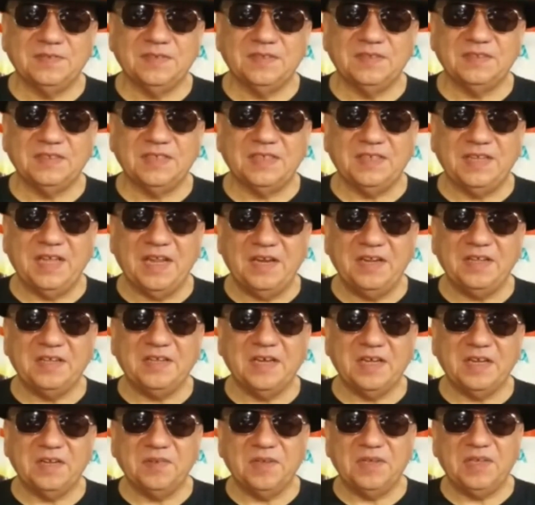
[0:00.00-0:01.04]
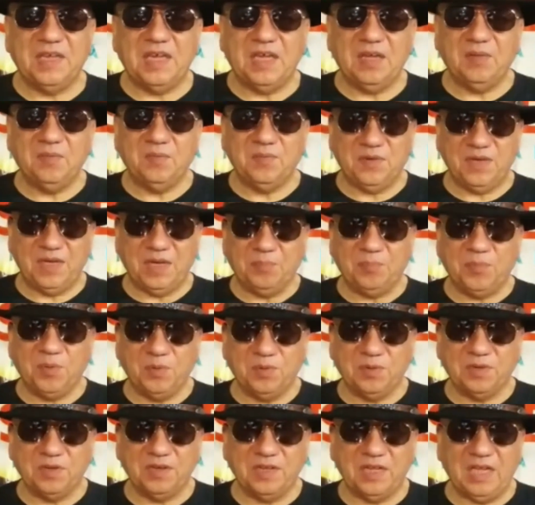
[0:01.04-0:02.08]
Is there any kind of a
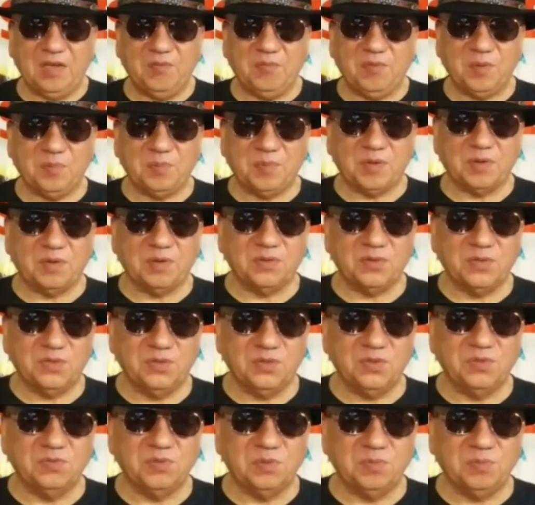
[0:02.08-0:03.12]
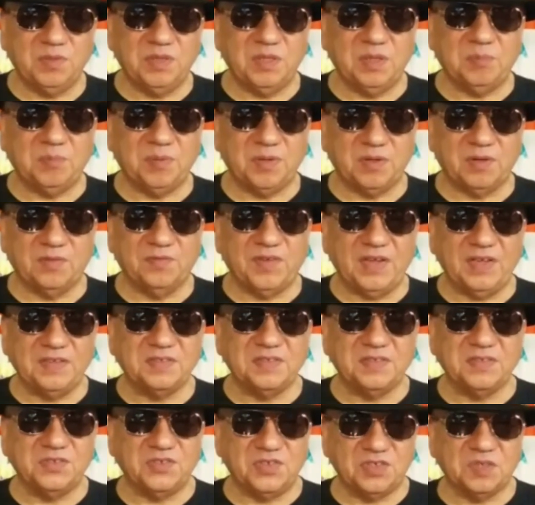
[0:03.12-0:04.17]
poker game where a pair of twos would beat a pair of
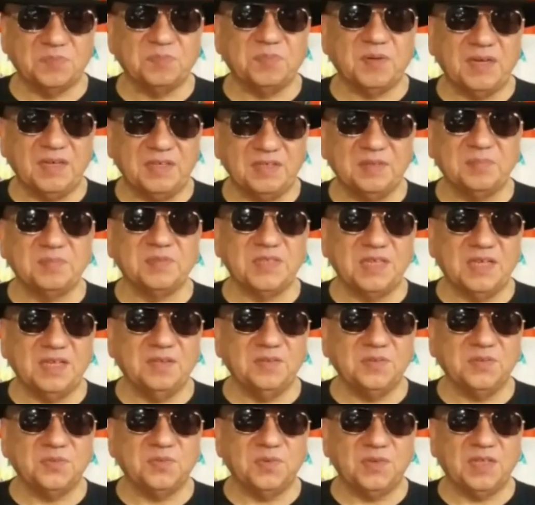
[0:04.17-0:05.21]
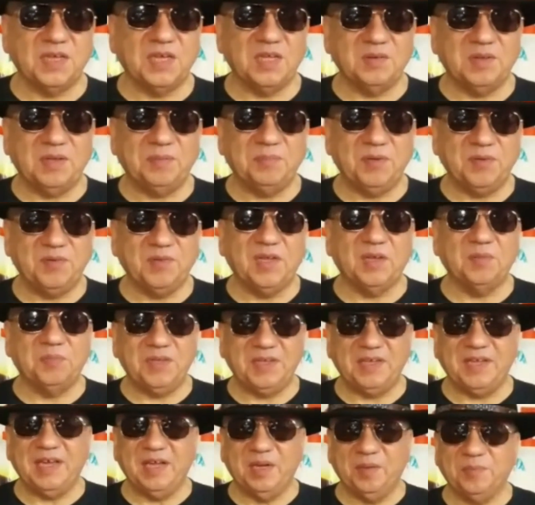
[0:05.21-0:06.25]
aces just by themselves without
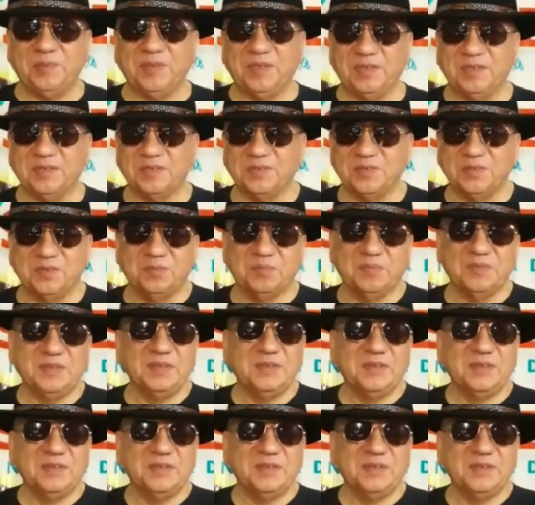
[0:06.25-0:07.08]
being helped, I assume?